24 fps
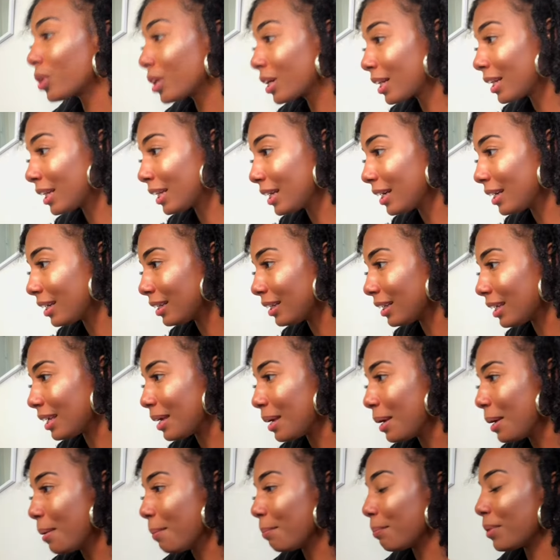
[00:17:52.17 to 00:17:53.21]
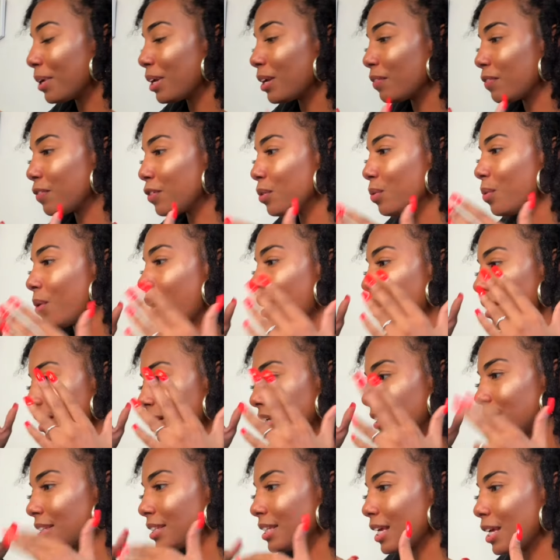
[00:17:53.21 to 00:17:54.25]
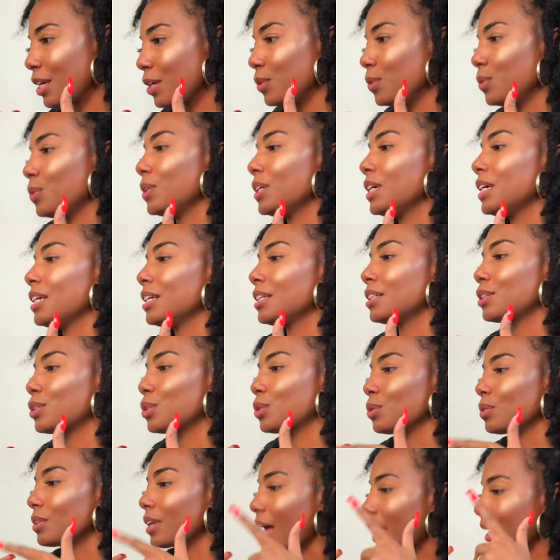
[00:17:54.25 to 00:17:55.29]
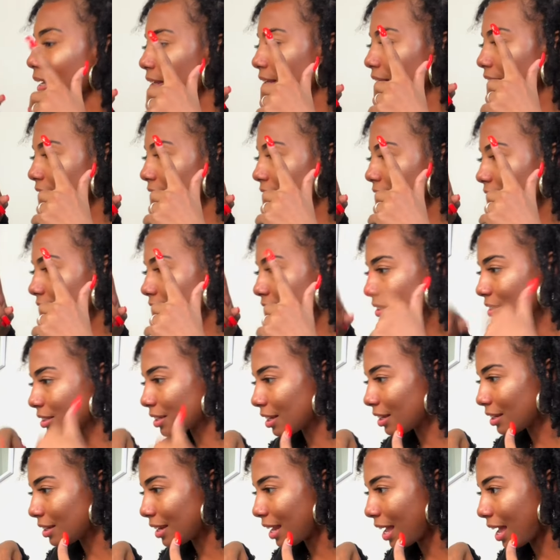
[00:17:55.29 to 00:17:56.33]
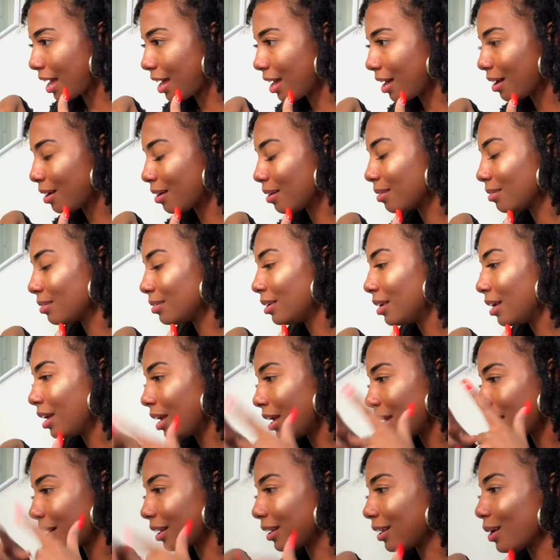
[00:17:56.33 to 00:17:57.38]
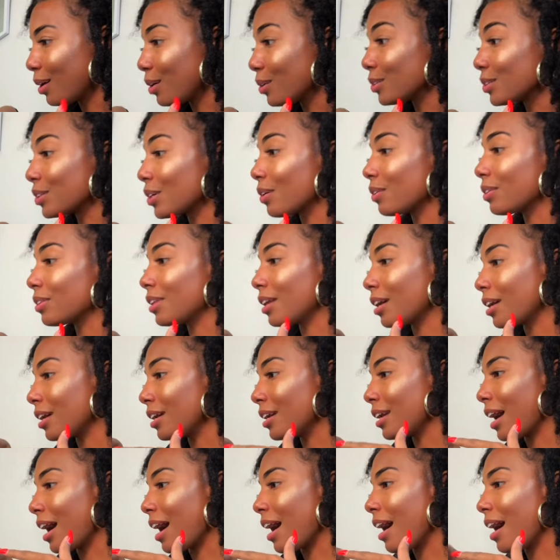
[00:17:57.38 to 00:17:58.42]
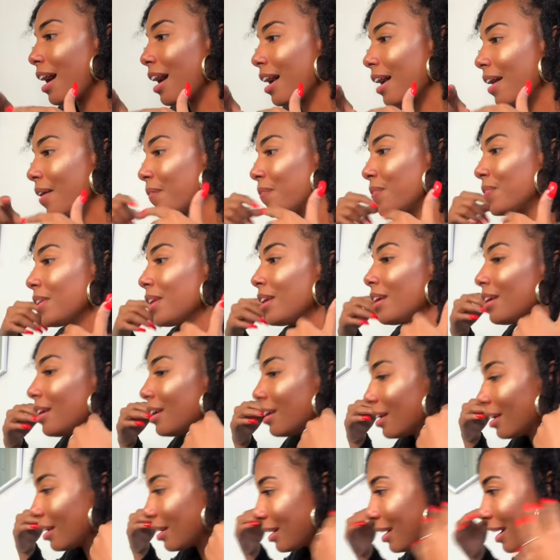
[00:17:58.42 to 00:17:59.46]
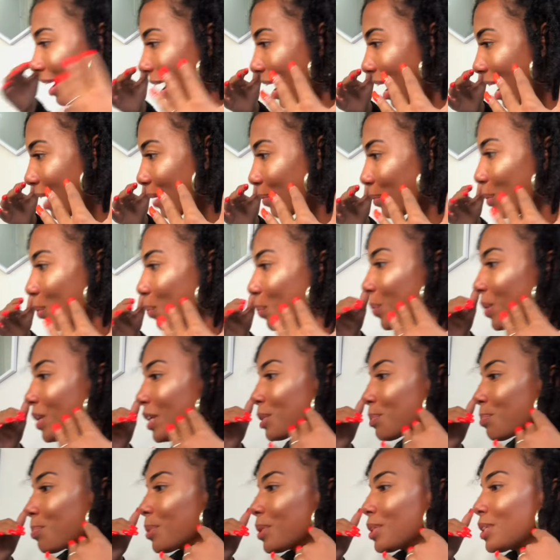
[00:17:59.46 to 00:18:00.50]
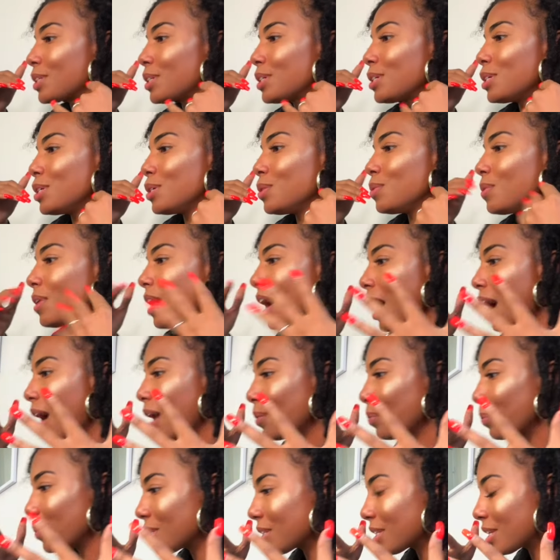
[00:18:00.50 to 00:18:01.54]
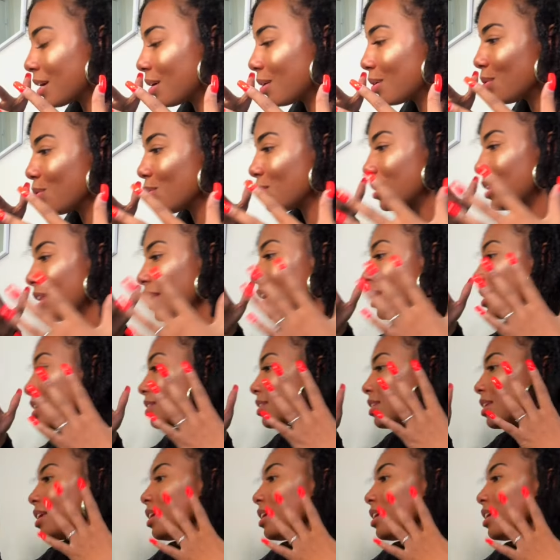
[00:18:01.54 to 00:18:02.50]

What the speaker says: clearly. But if you are continuing to, like, shut down and close your third eye, God will whisper to you. God will tell you things